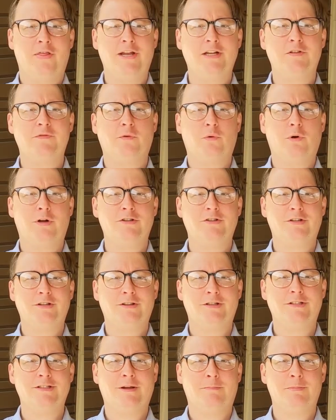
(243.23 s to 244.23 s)
Thanks for
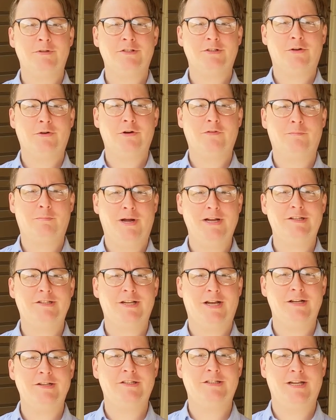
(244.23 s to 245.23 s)
watching this episode of Bite
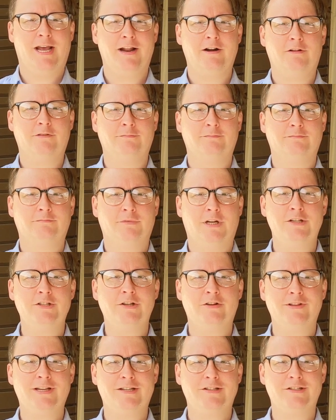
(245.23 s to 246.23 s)
Size Seattle.
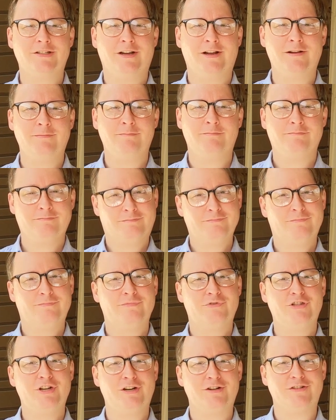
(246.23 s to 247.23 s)
Until next time,
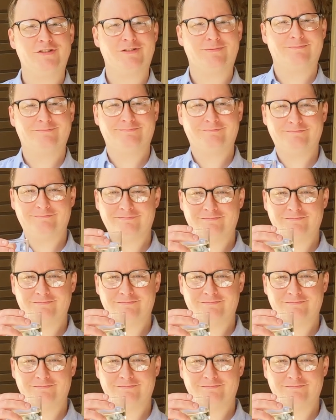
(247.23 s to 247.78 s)
cheers!